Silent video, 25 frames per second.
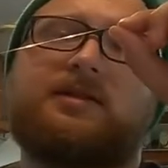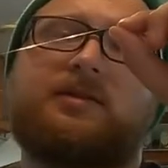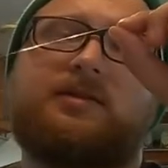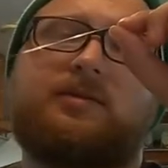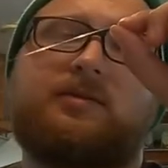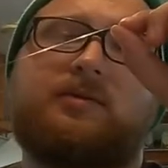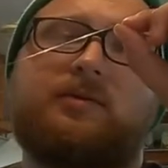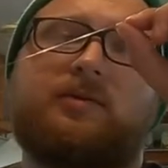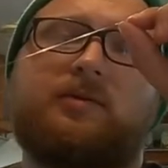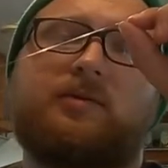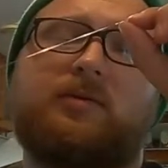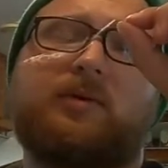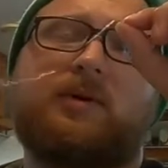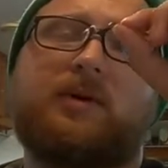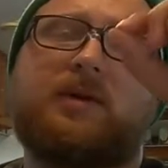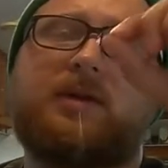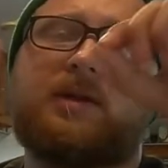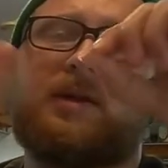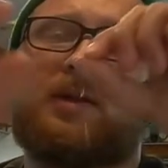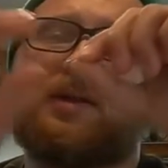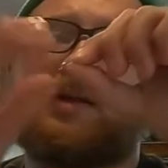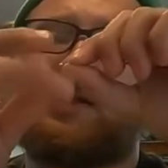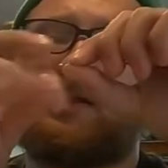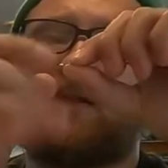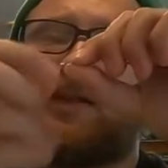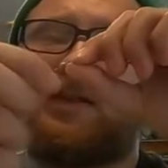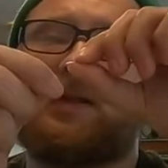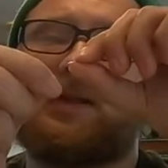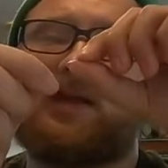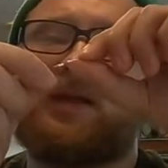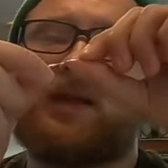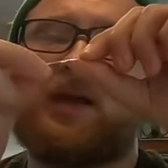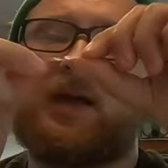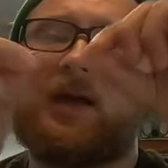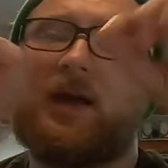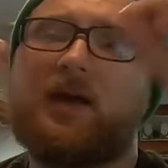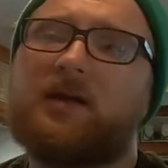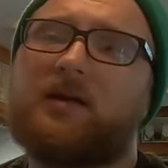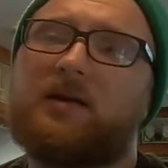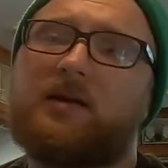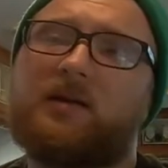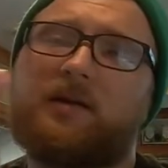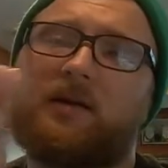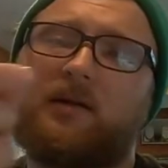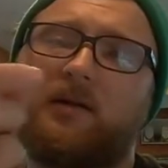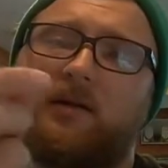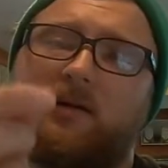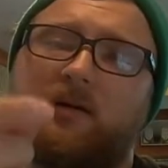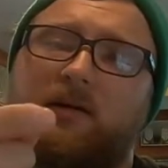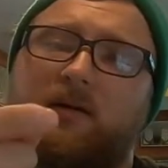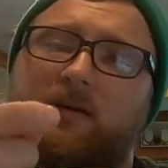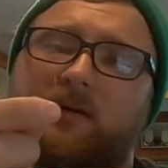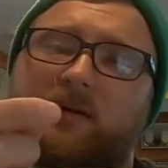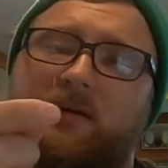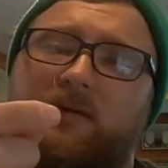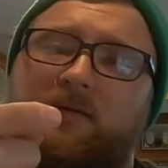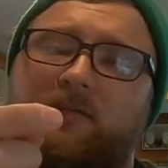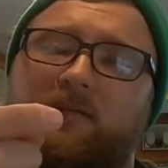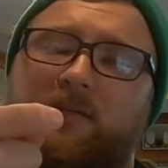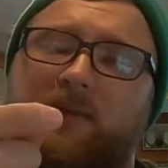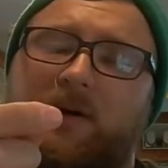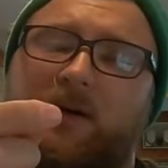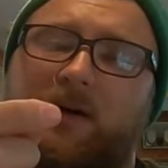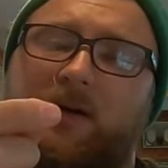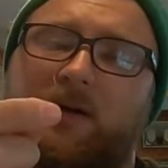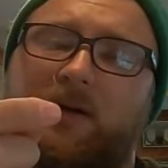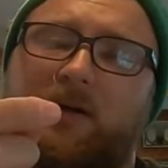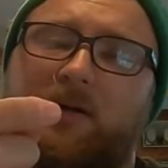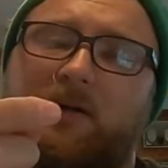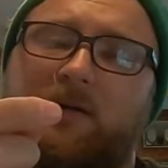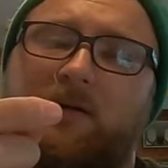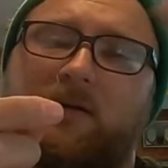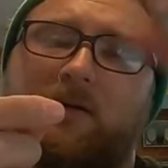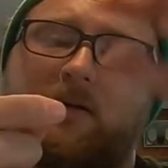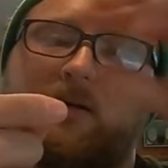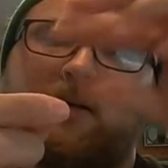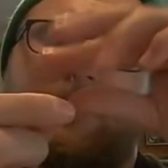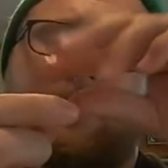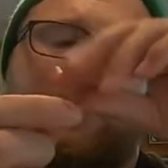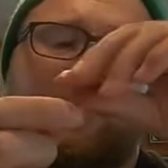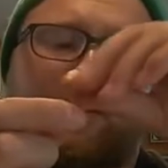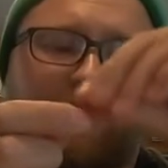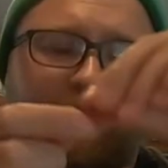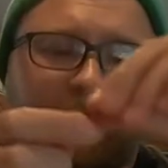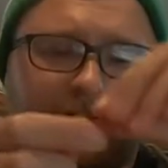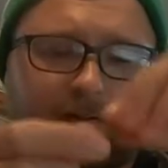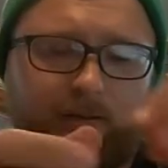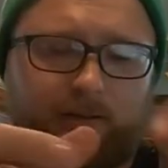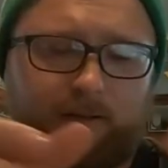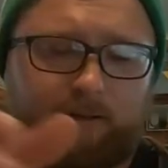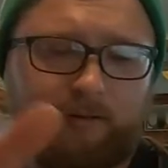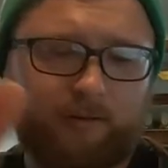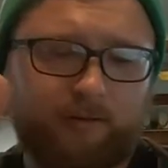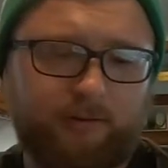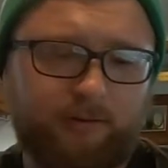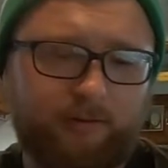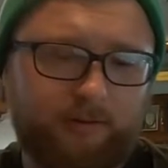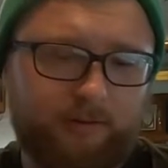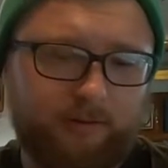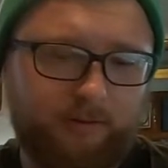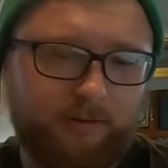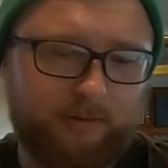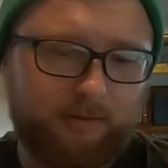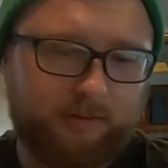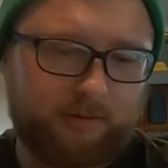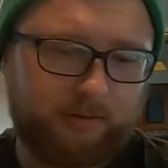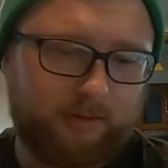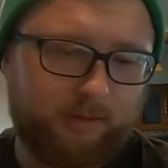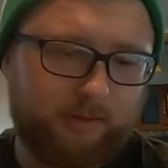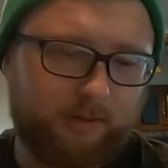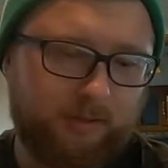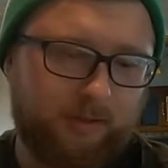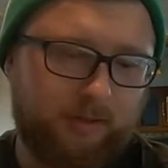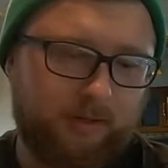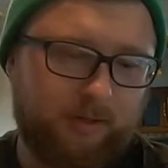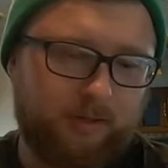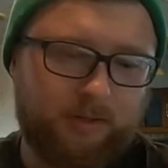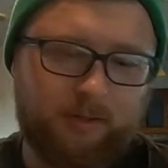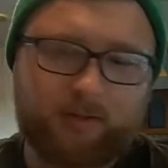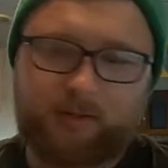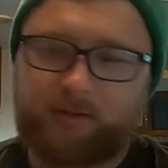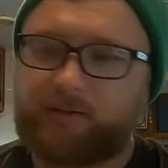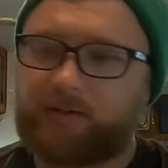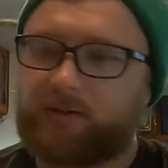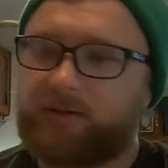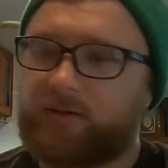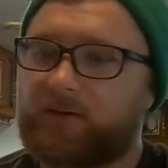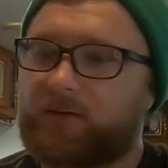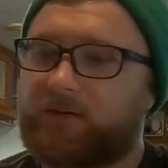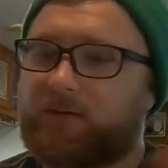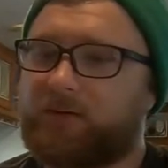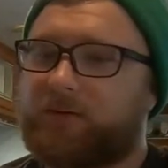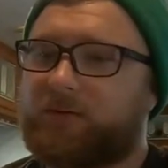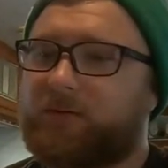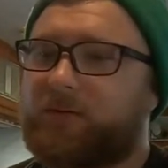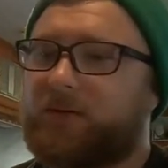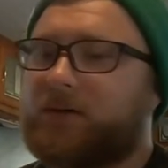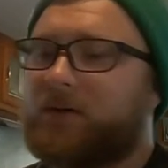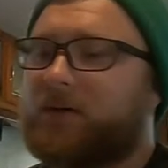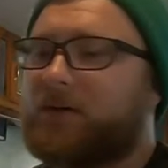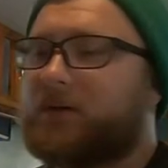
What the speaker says: to the end of my leader. So